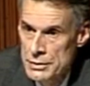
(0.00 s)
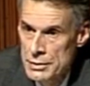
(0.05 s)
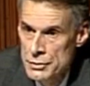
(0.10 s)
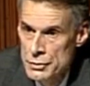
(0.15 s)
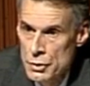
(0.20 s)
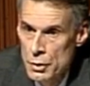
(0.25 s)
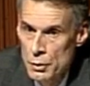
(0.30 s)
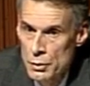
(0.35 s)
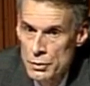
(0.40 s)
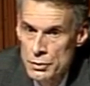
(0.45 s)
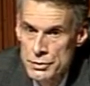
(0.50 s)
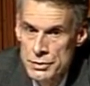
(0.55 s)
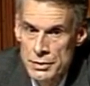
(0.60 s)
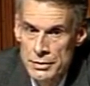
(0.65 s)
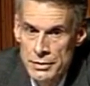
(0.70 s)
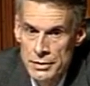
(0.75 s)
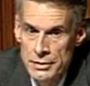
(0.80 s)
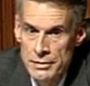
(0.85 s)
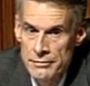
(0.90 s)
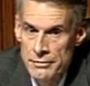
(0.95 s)
owners in
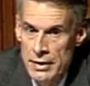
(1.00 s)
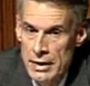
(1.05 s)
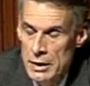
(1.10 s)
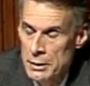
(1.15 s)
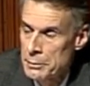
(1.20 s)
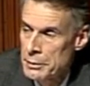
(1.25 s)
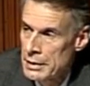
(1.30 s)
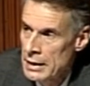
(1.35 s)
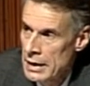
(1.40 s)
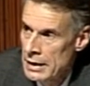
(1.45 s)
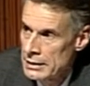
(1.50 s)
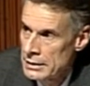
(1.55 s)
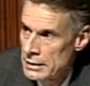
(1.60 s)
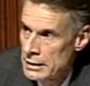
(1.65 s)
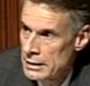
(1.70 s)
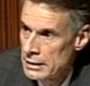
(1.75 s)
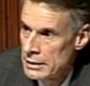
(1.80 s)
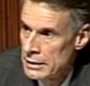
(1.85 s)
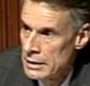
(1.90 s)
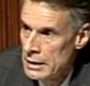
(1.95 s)
the Havana
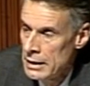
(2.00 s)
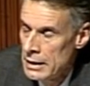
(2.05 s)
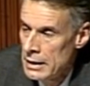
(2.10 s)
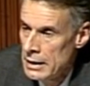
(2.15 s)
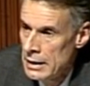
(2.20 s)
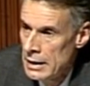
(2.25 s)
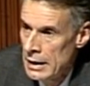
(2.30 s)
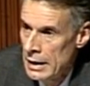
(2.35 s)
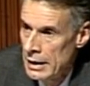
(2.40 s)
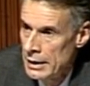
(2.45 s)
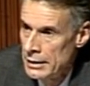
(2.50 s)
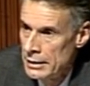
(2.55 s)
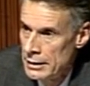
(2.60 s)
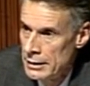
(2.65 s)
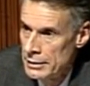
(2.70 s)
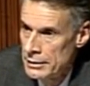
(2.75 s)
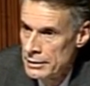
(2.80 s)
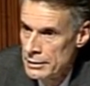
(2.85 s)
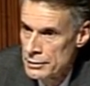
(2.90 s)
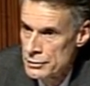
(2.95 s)
BID, and
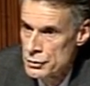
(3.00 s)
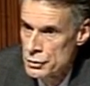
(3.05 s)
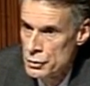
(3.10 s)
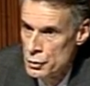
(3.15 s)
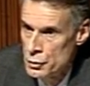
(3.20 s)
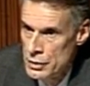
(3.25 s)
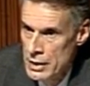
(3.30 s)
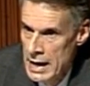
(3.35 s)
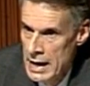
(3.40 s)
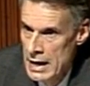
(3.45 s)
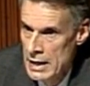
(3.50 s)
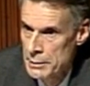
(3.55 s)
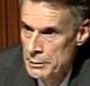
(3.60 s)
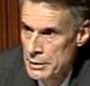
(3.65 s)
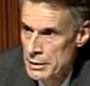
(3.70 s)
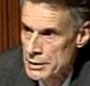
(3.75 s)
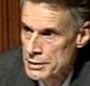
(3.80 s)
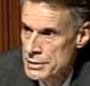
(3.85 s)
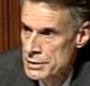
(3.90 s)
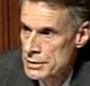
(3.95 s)
it is
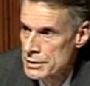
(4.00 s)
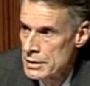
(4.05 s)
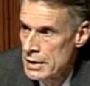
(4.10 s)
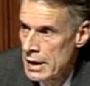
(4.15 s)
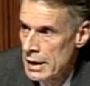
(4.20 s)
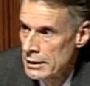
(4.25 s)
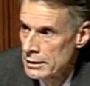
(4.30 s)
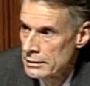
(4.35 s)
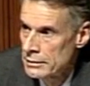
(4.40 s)
unanimous that